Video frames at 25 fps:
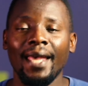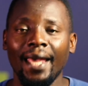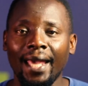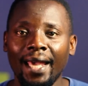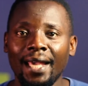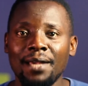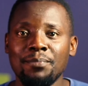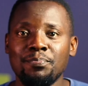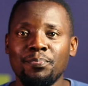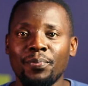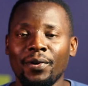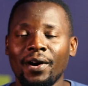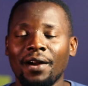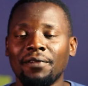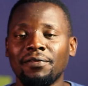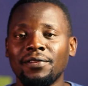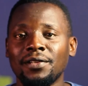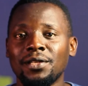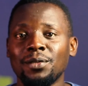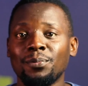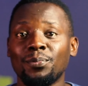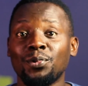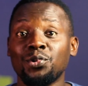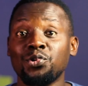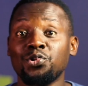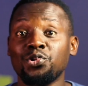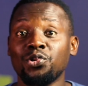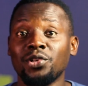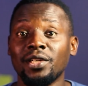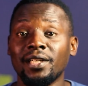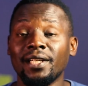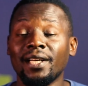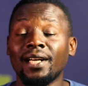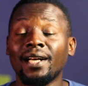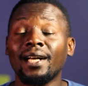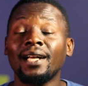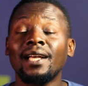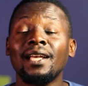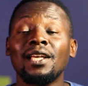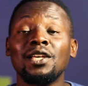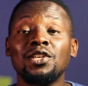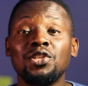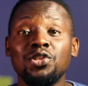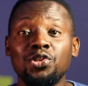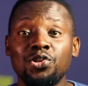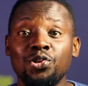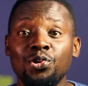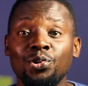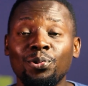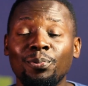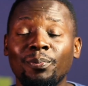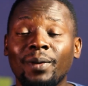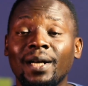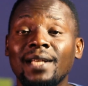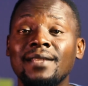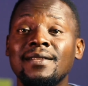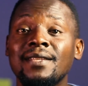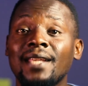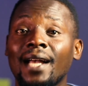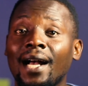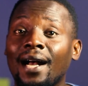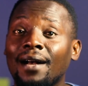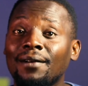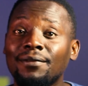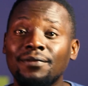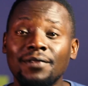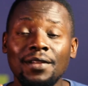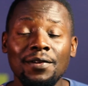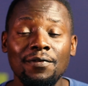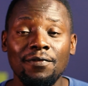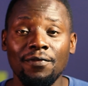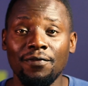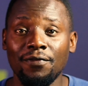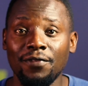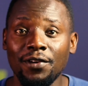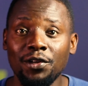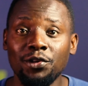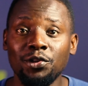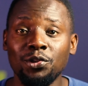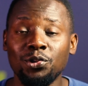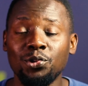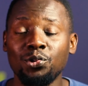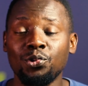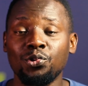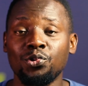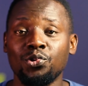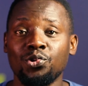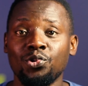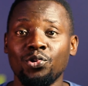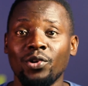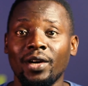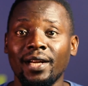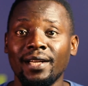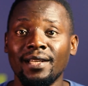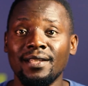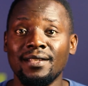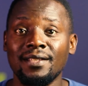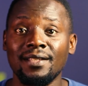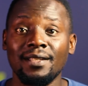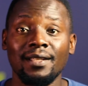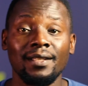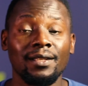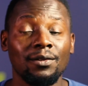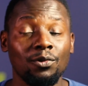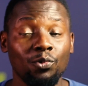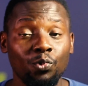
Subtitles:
a profitable trader, you must have a very good strategy,